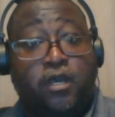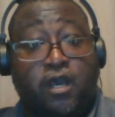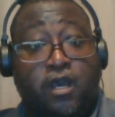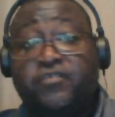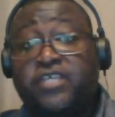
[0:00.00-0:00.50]

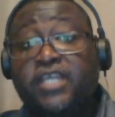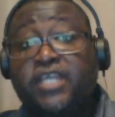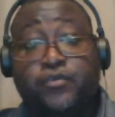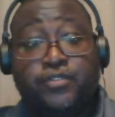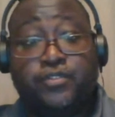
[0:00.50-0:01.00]
of
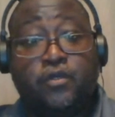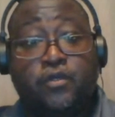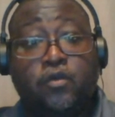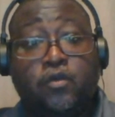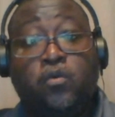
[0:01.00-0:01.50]
teachers,
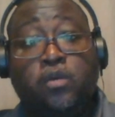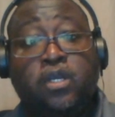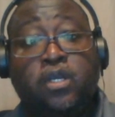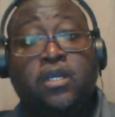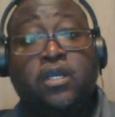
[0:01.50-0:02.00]
who
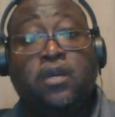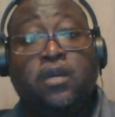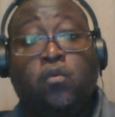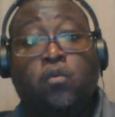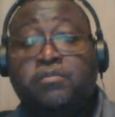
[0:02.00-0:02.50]

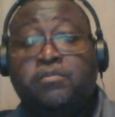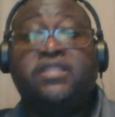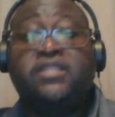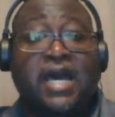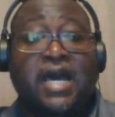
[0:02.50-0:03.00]
one
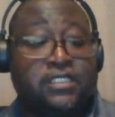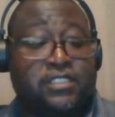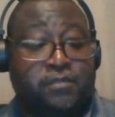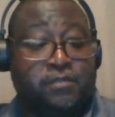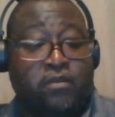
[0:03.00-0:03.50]

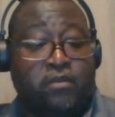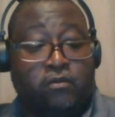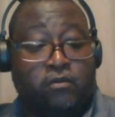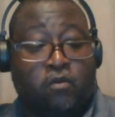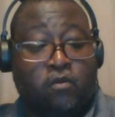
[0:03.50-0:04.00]
methodology may
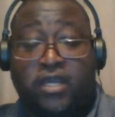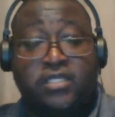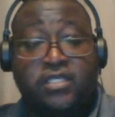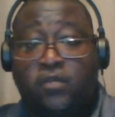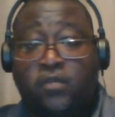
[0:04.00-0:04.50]
quite
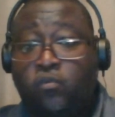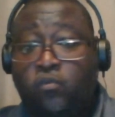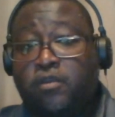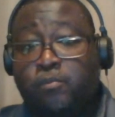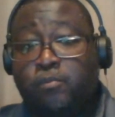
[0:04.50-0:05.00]
honestly
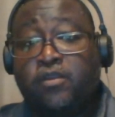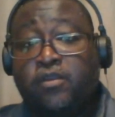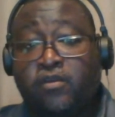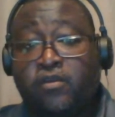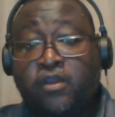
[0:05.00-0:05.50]
work
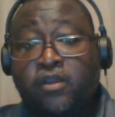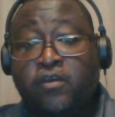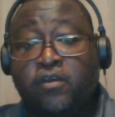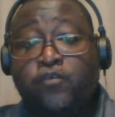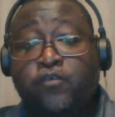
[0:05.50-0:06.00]
better
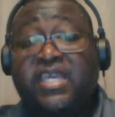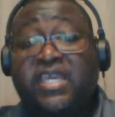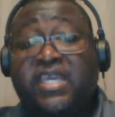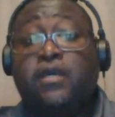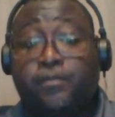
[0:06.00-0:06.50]
for
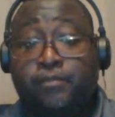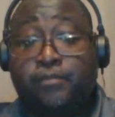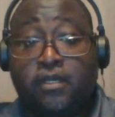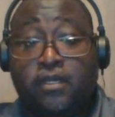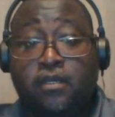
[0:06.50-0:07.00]
them
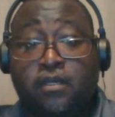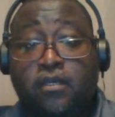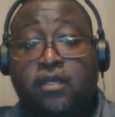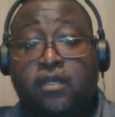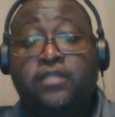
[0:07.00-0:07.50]

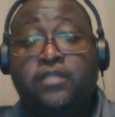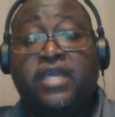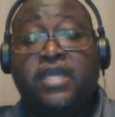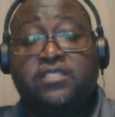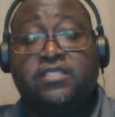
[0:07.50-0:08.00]

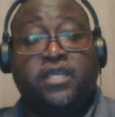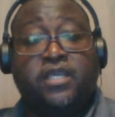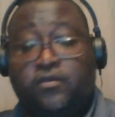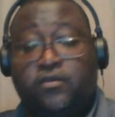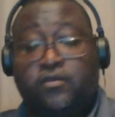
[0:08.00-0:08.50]
than something
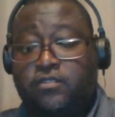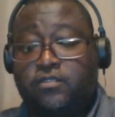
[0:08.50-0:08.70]
else?